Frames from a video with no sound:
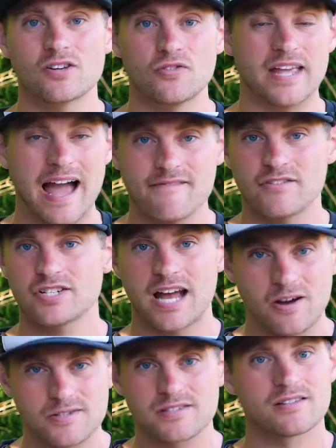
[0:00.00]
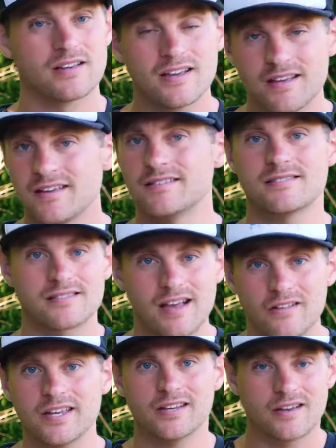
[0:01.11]
So the average house is
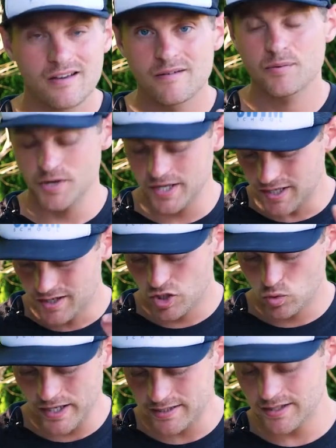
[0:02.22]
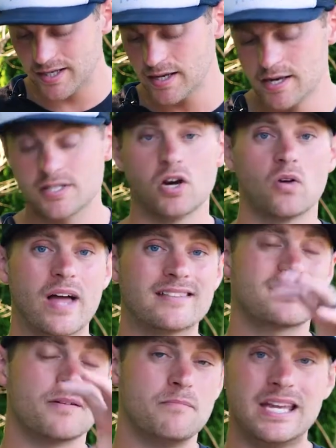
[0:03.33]
selling pretty quickly. So
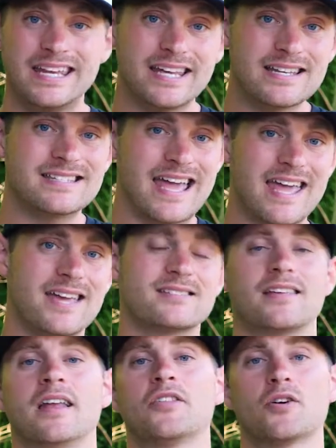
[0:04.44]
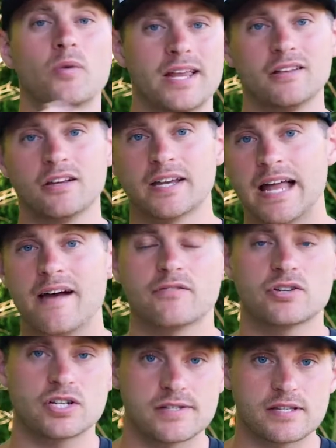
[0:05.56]
that's the median days. Another way to look at
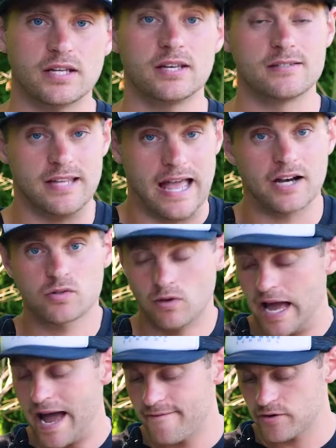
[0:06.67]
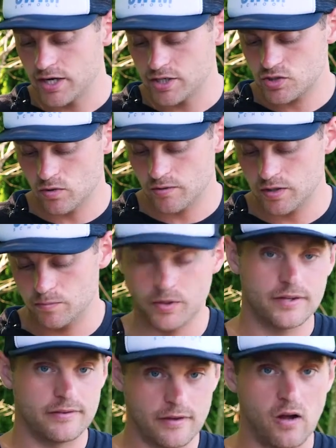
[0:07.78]
averages is the actual average, where you
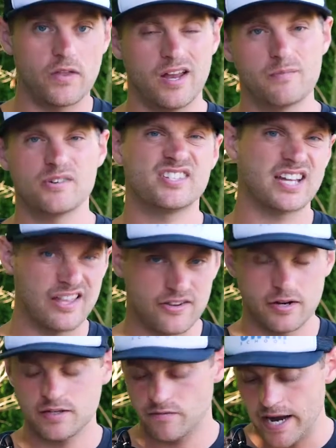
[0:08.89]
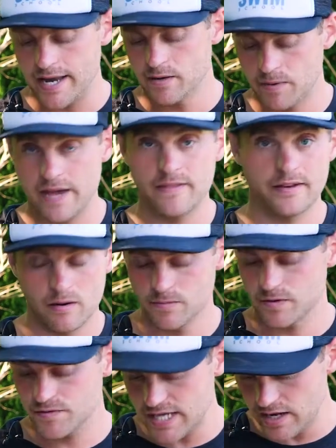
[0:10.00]
put all the numbers together and divide it by the
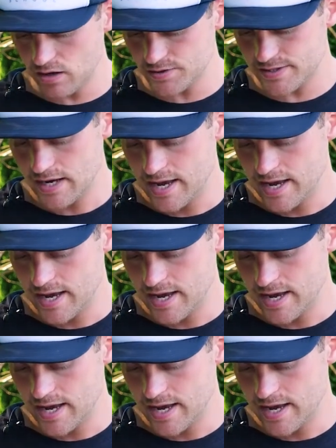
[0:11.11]
number of sales.